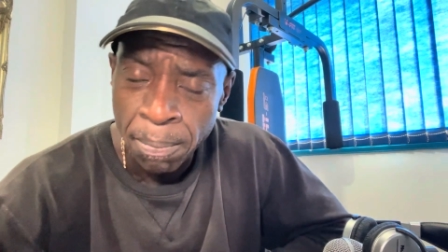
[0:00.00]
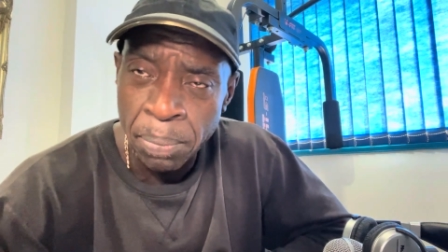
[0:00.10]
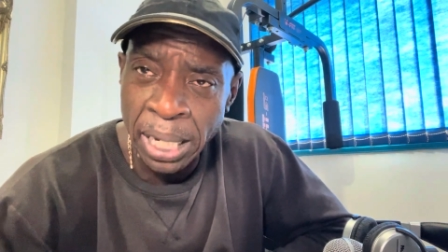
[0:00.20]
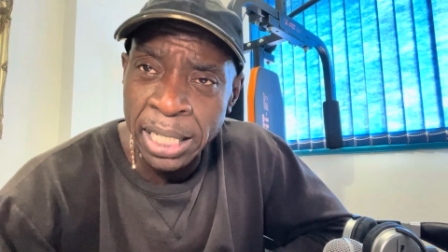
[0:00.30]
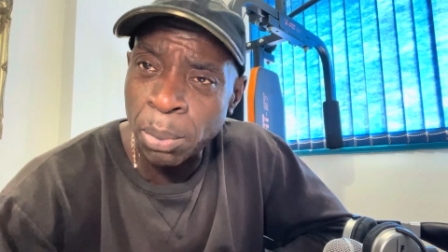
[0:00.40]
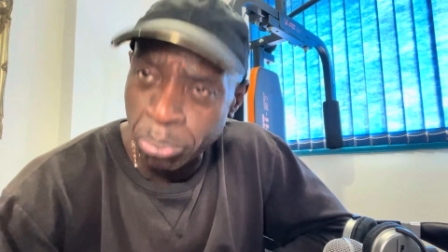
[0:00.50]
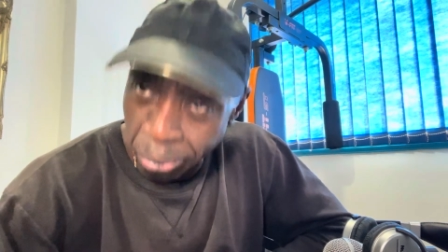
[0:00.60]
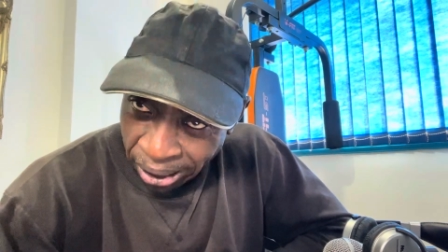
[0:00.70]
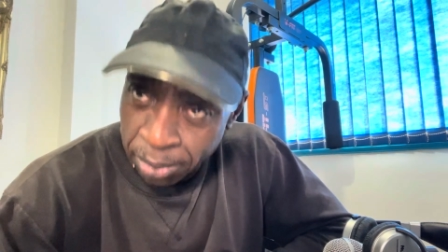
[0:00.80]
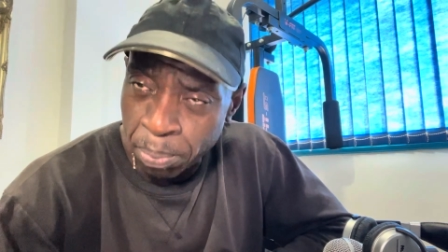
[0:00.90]
But it's a
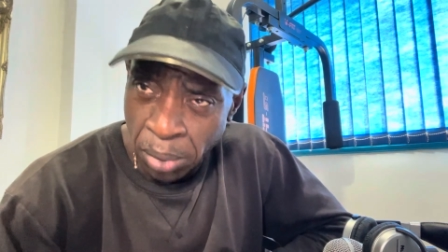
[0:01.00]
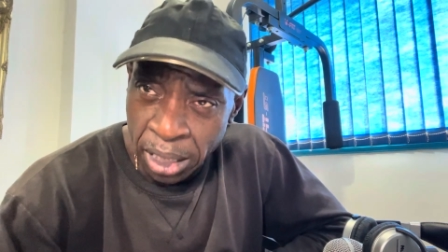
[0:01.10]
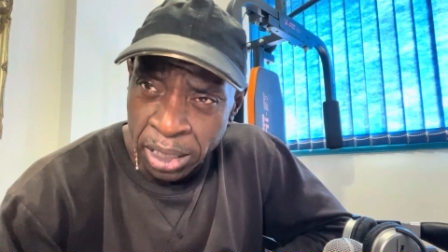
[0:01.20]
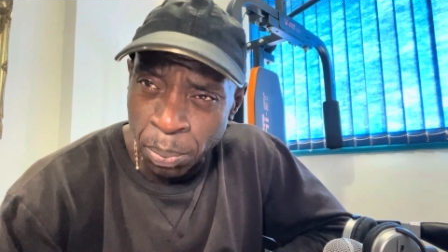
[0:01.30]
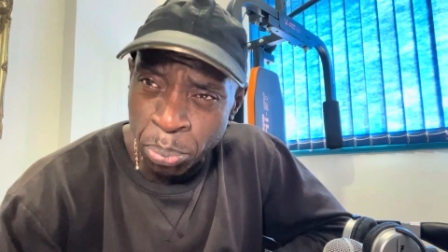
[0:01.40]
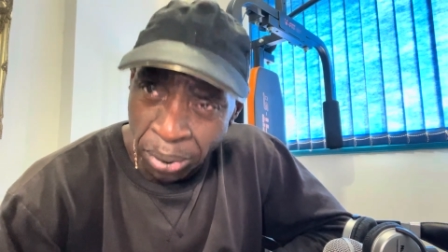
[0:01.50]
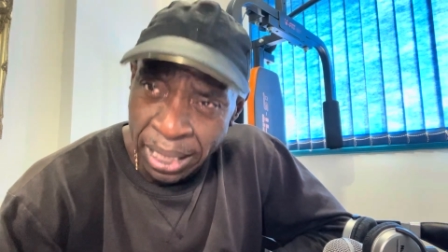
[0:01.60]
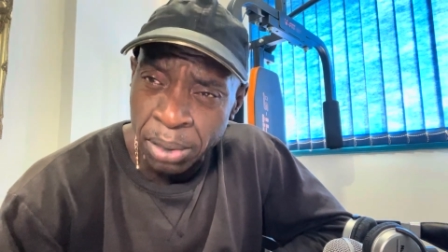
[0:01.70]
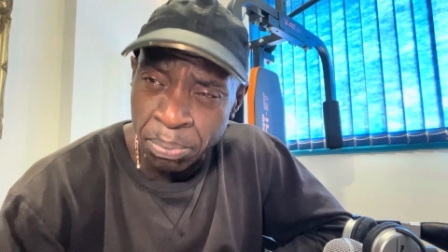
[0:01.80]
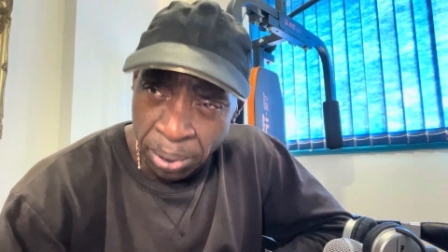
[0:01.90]

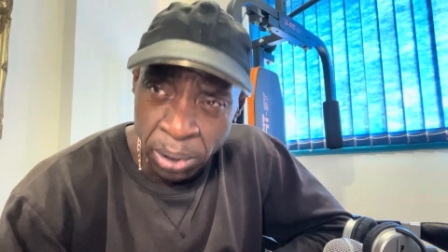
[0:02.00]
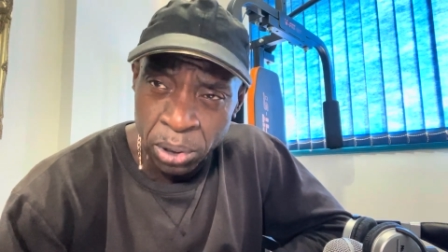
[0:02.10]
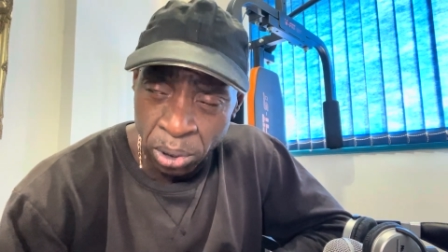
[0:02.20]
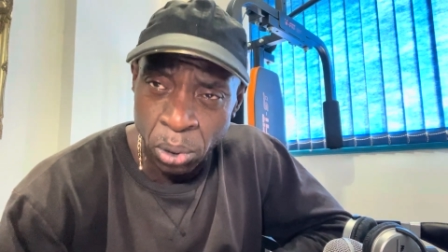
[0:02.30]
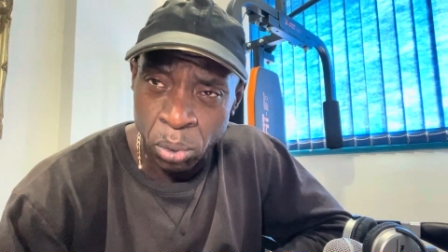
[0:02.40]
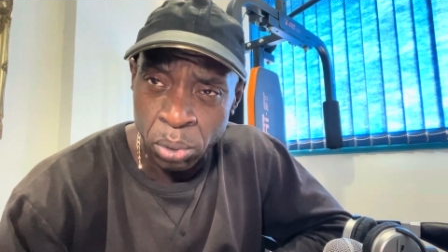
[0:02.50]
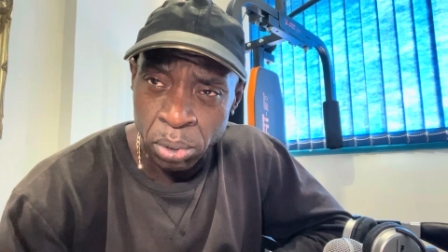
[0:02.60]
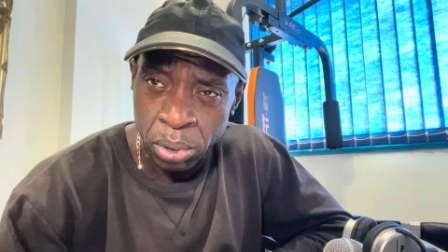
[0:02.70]
brick built school,